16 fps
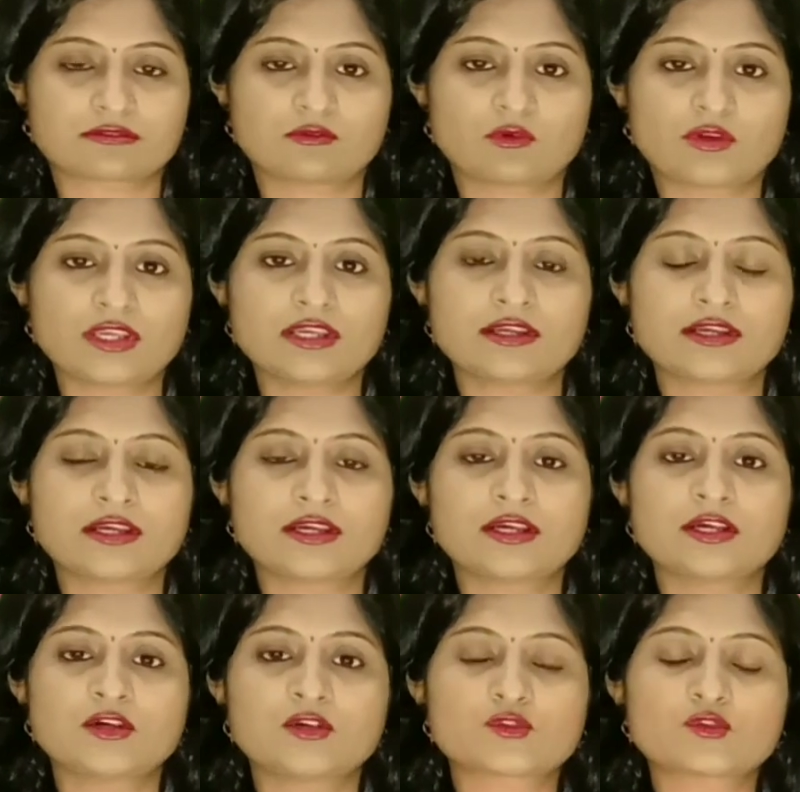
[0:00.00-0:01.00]
Okay,
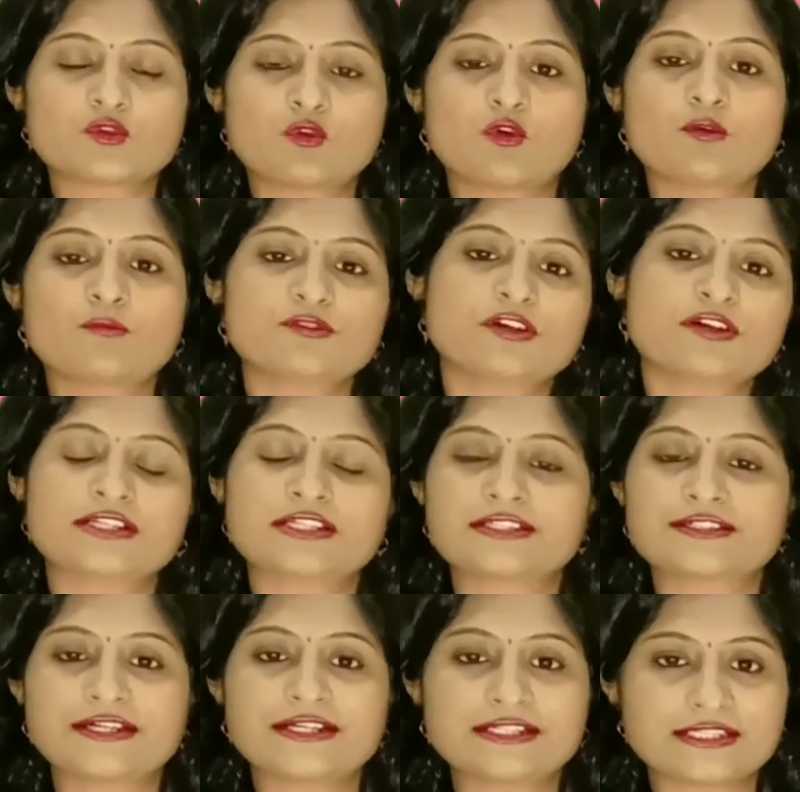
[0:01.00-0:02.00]
so hope you
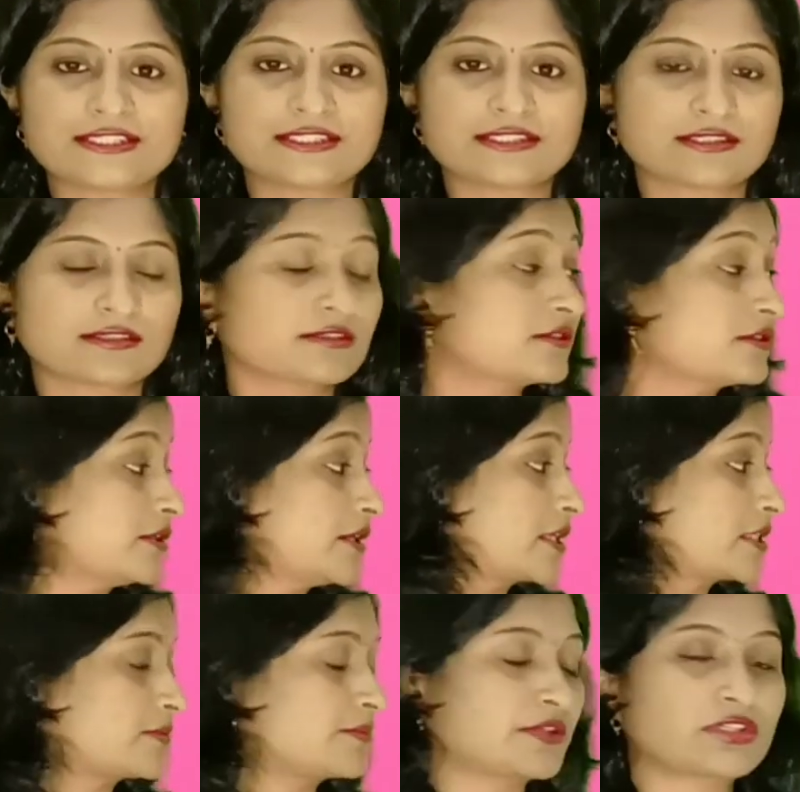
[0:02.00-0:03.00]
understand this
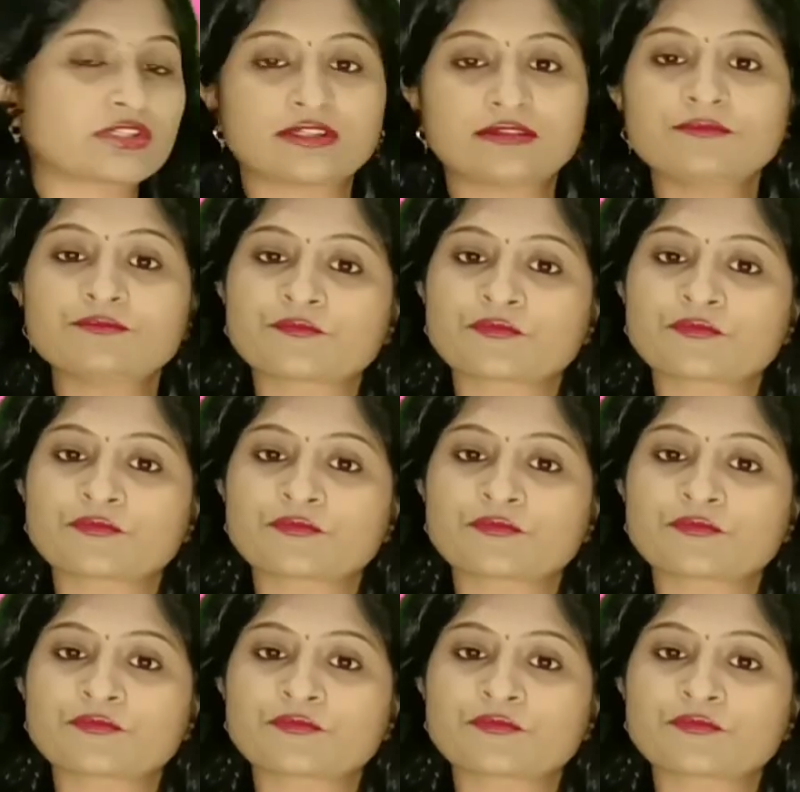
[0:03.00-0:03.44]
expression.